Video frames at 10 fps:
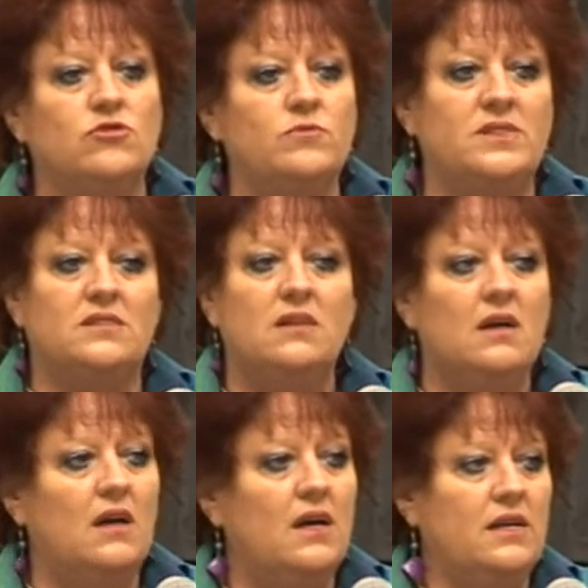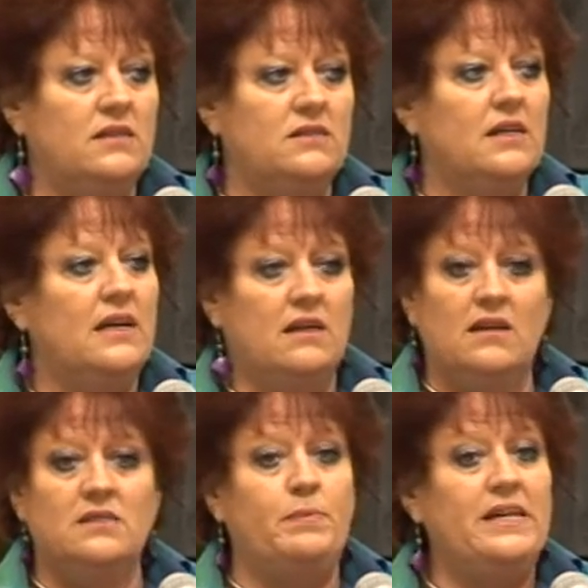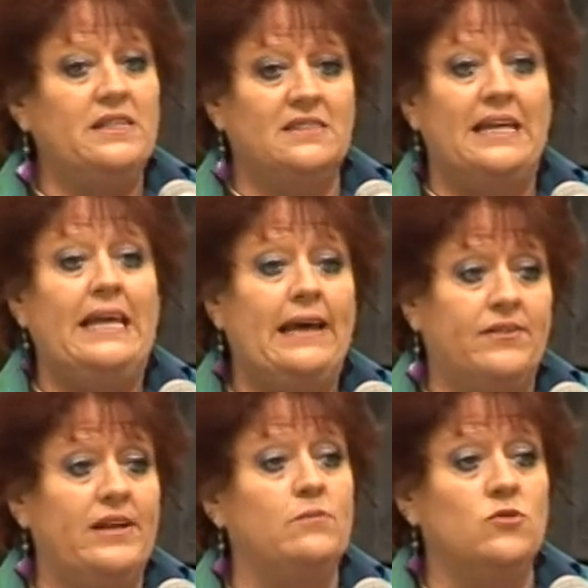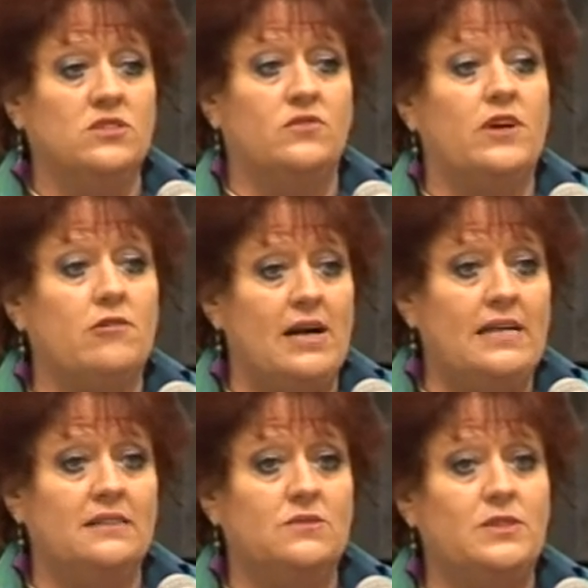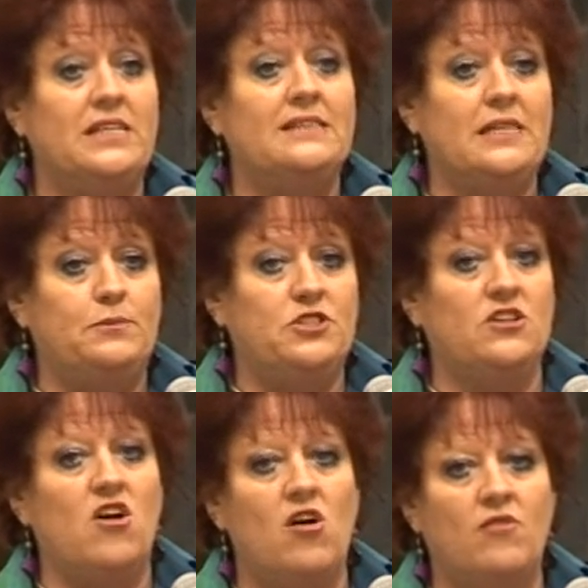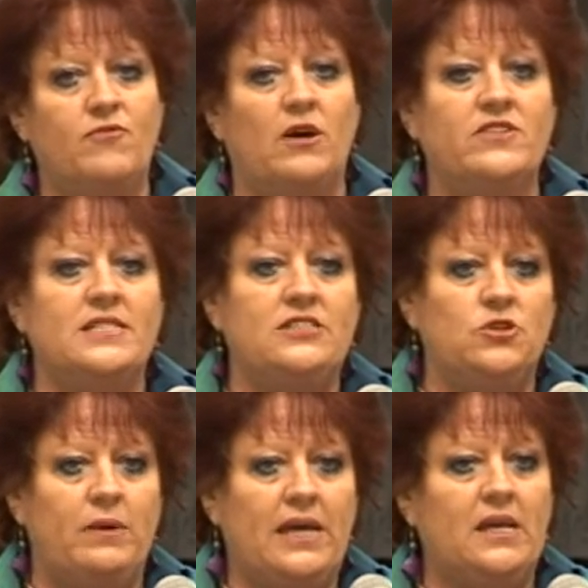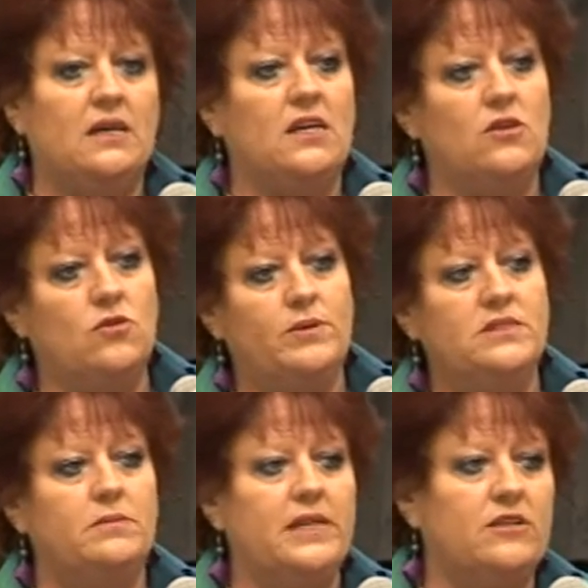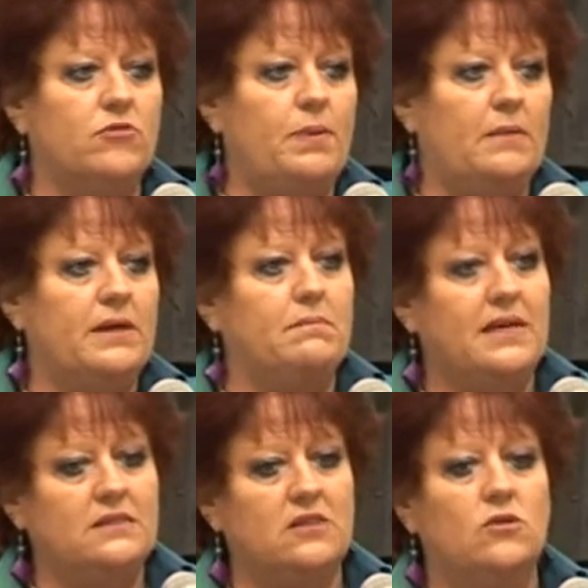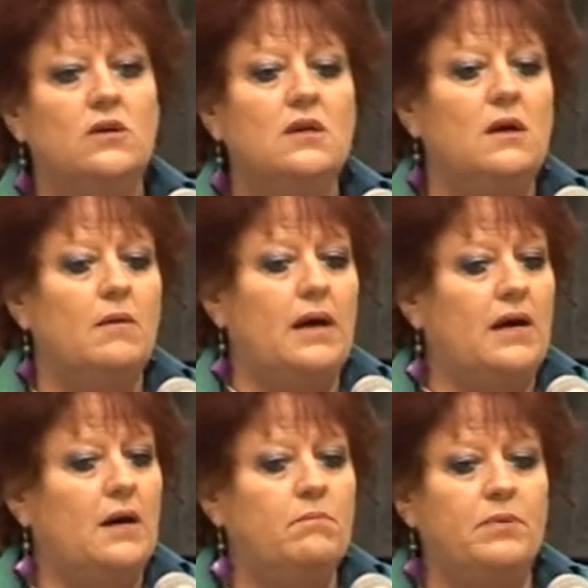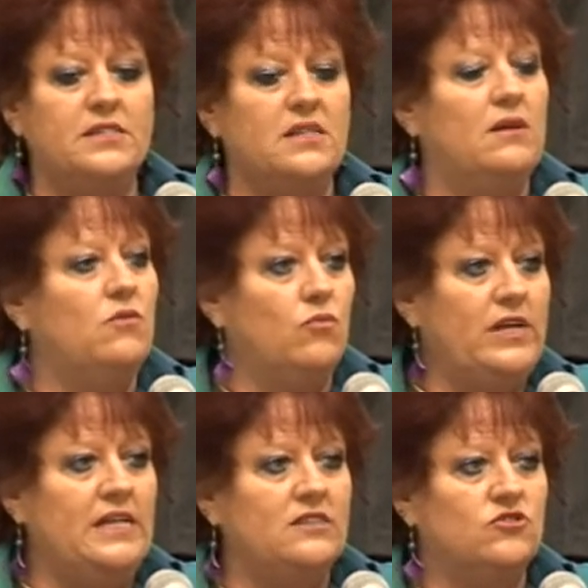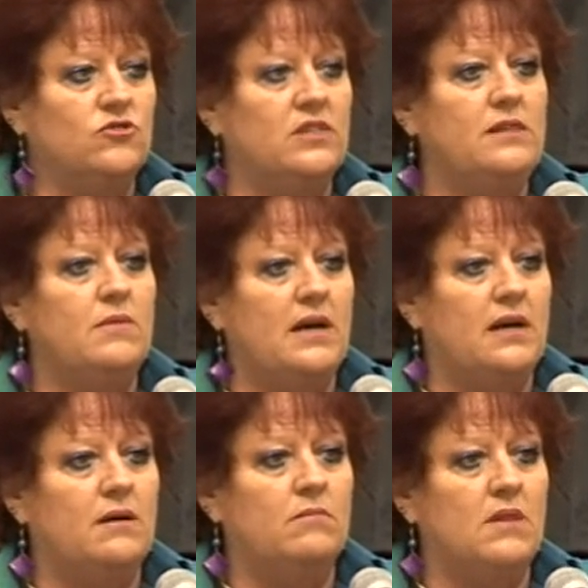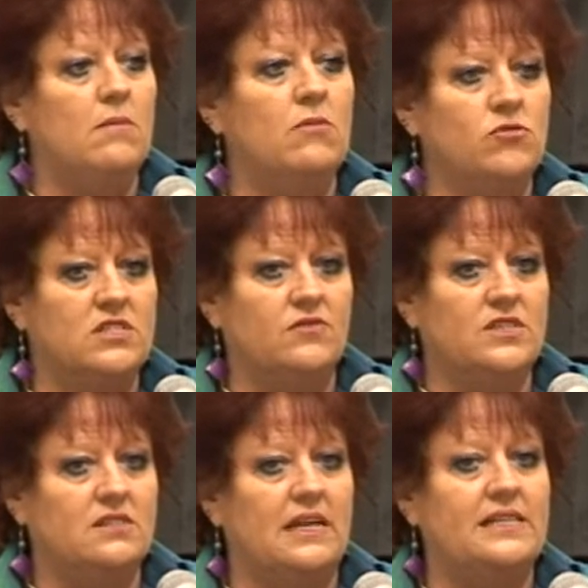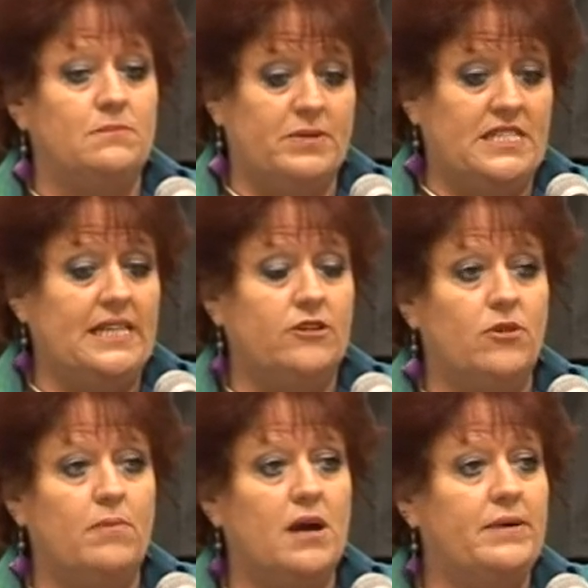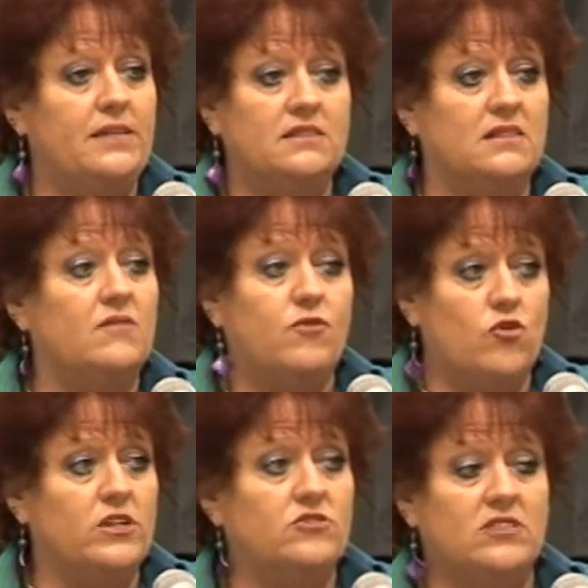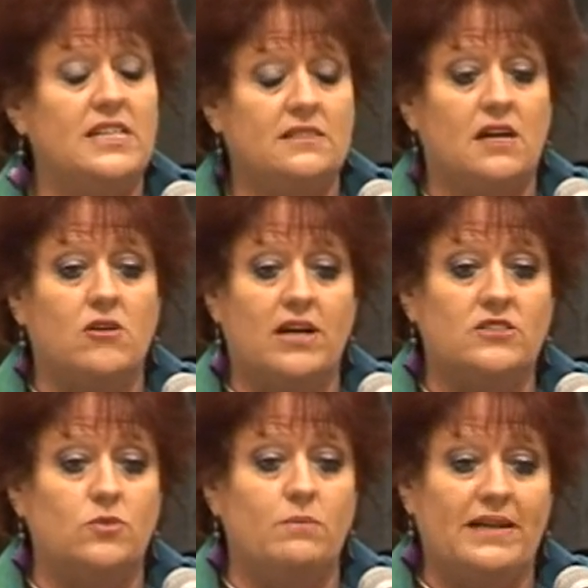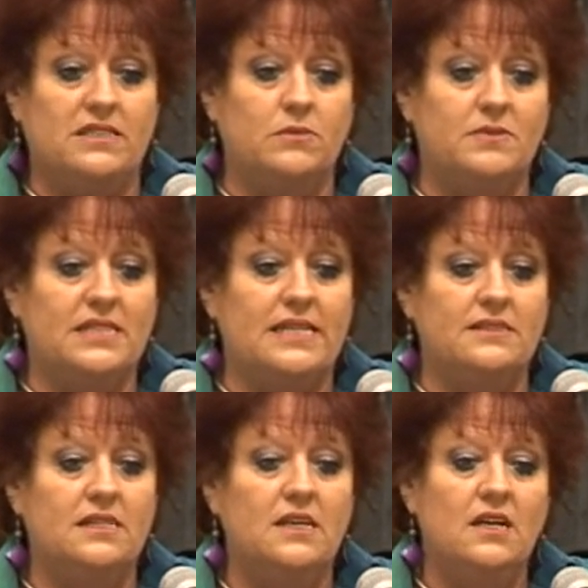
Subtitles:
rooms is as big as they get in most of our islands, with the exception of, obviously, Jamaica, Cuba, Dominican Republic, Mexico. But really and truly, most of us, and in particular in Barbados, 400 is our actual maximum size.